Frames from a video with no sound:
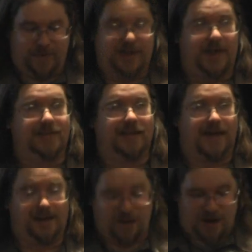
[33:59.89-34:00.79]
but just
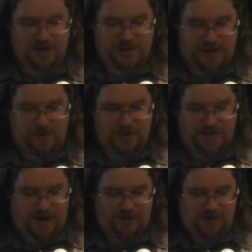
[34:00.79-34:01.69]
like a large language
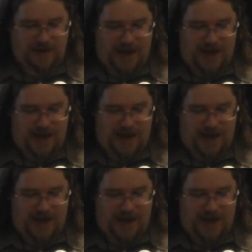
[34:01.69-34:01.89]
model,